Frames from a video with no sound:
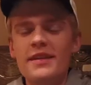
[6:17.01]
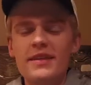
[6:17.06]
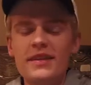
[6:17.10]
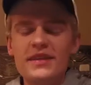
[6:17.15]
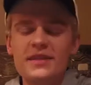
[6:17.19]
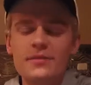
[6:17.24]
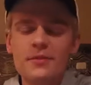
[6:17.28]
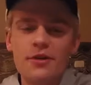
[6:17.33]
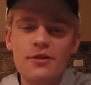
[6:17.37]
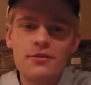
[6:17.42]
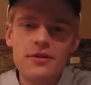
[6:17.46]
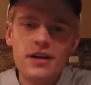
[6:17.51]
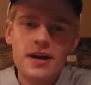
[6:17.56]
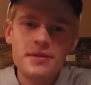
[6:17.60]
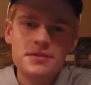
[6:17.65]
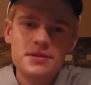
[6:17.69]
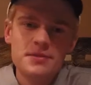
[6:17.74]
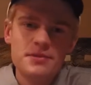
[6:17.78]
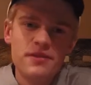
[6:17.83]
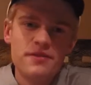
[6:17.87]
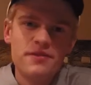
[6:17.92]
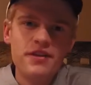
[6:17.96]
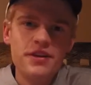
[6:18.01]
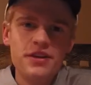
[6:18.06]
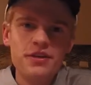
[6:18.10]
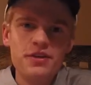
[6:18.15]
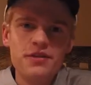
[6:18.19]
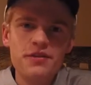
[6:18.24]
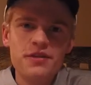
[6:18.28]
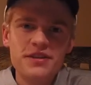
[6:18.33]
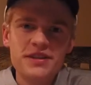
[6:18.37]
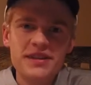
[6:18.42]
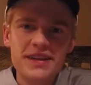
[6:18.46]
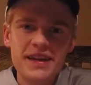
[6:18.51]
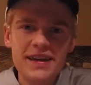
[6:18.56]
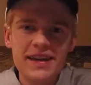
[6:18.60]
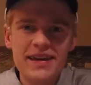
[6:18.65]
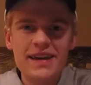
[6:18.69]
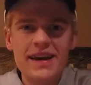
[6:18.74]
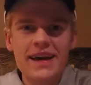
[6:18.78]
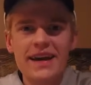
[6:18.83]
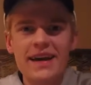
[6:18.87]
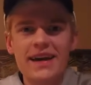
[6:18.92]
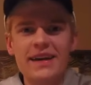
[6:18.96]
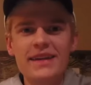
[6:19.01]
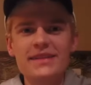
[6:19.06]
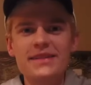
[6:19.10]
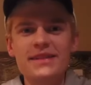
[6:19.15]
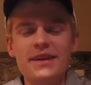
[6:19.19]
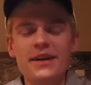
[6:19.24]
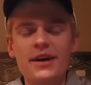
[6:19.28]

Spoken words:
This about wraps up the video for today, guys.